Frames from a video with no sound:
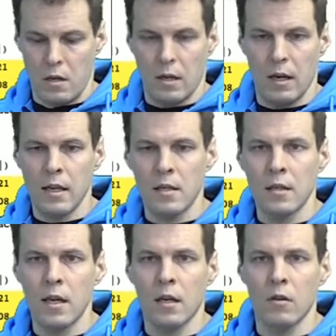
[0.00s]
Let's
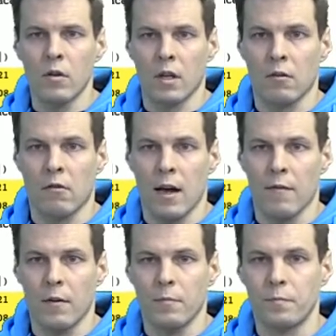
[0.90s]
take a look at a graph.
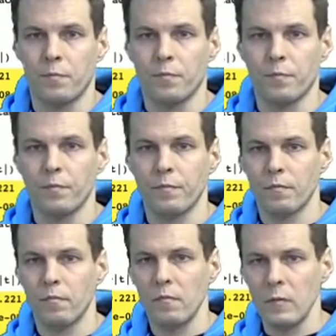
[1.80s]

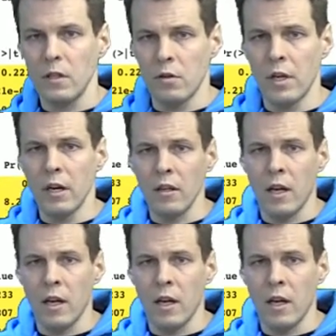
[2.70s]
So here the